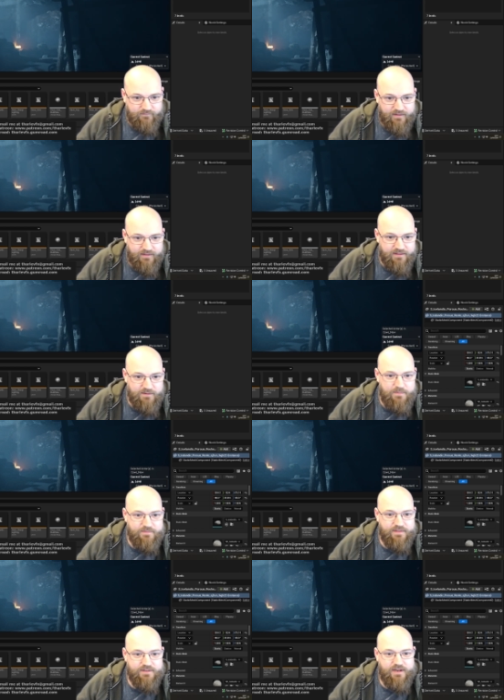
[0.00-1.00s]
The other way we've
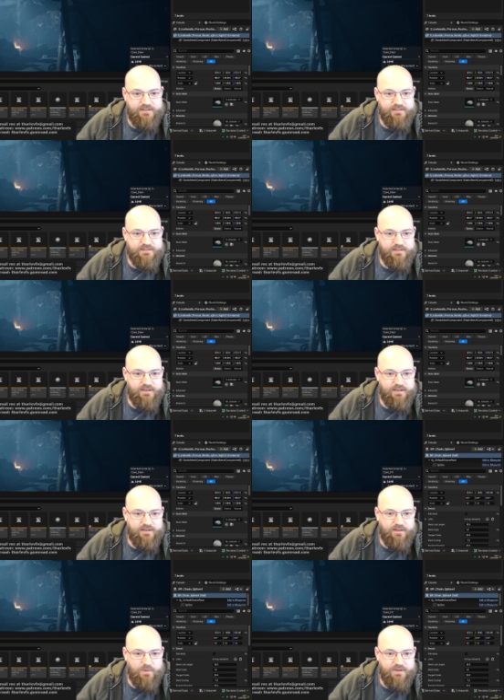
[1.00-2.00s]
done the chains,
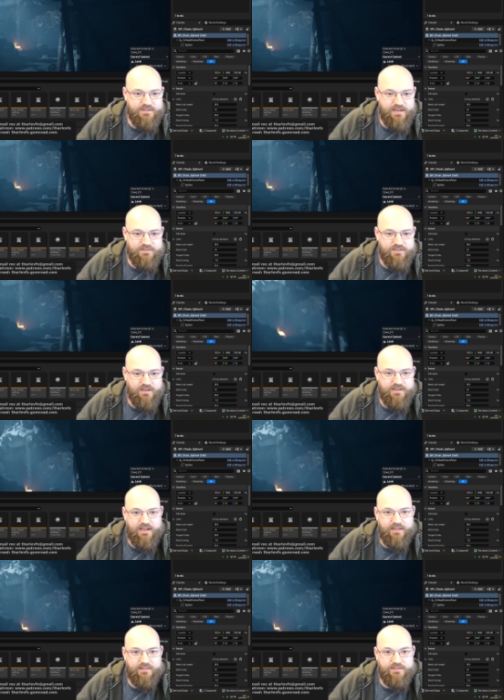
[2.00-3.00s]
like one's outside
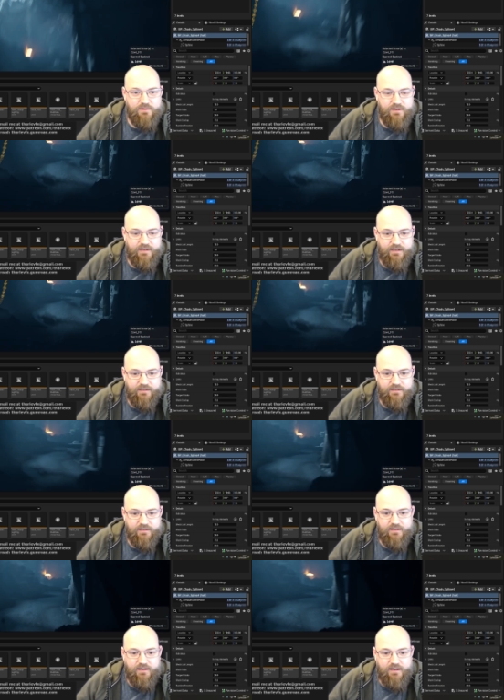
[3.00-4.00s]
and this one in here,
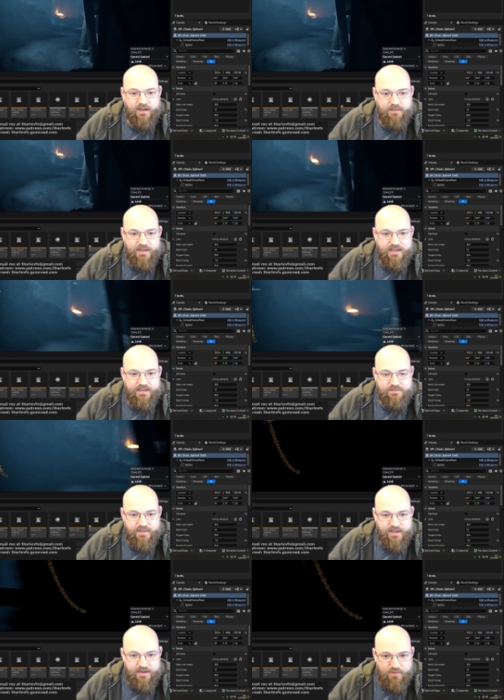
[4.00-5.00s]
is with
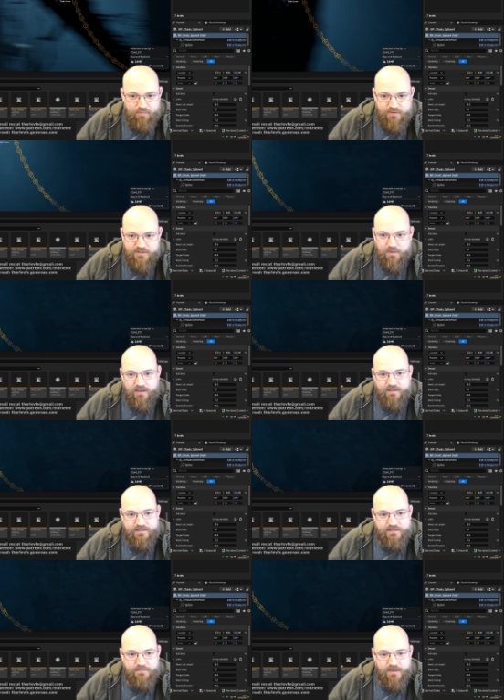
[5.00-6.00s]
a blueprint spline. This
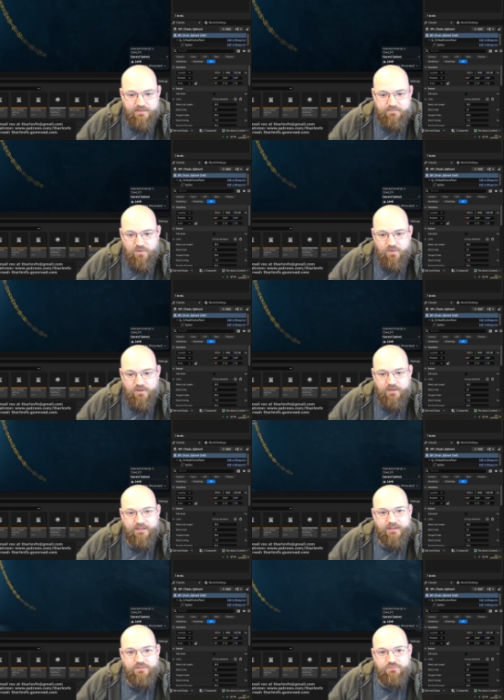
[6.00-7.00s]
is a much more
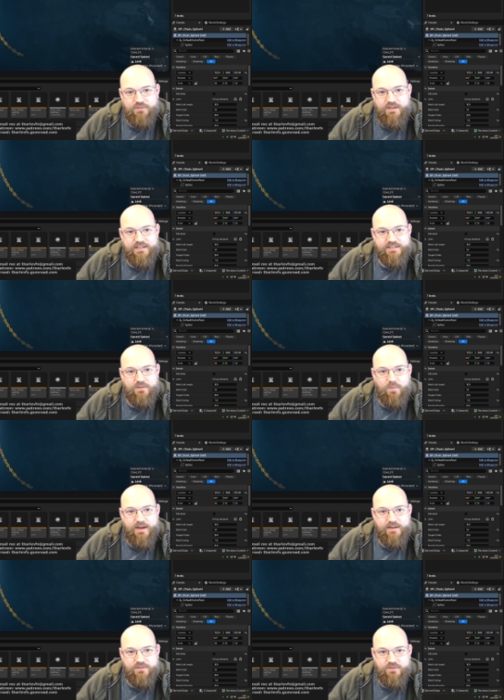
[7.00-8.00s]
realistic
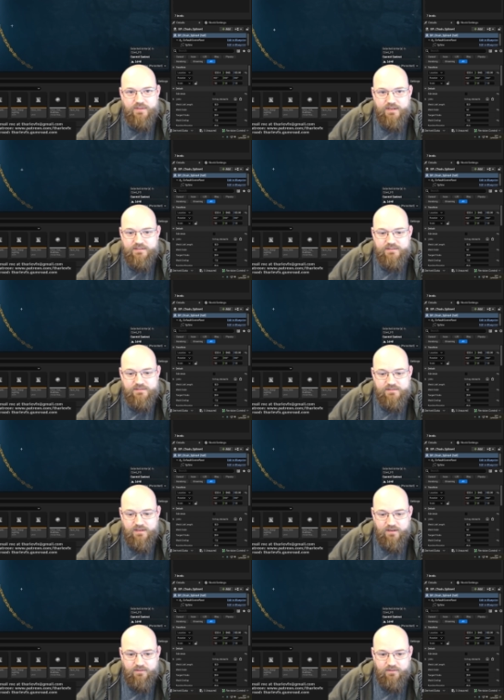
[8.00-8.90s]
way to do this. So